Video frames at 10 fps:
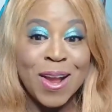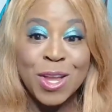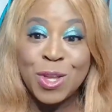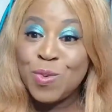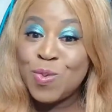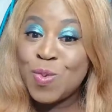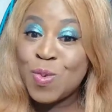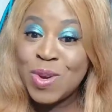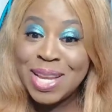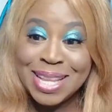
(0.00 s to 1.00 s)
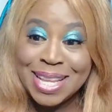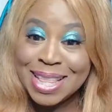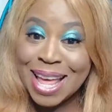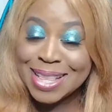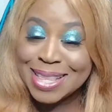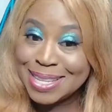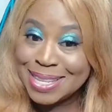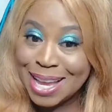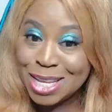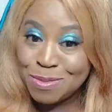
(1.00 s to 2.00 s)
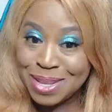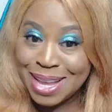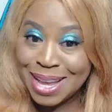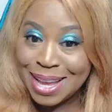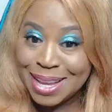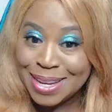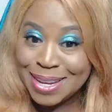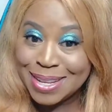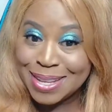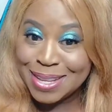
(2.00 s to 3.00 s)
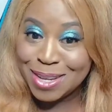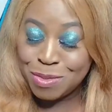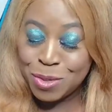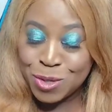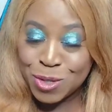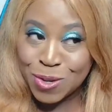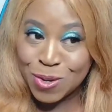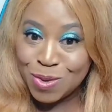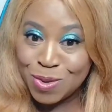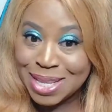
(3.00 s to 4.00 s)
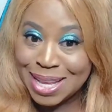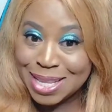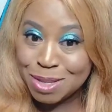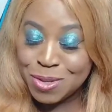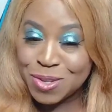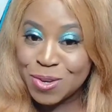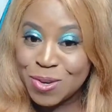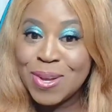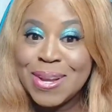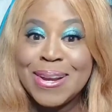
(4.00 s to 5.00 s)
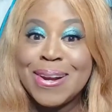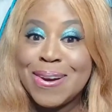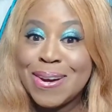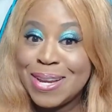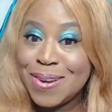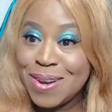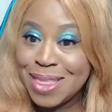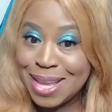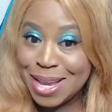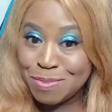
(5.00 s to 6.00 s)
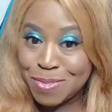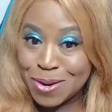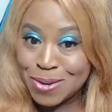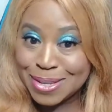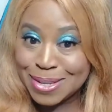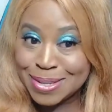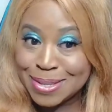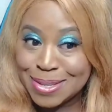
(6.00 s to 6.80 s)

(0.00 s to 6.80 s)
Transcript: you really like the stage play, a musical, you really like the musical, or you're a theater person,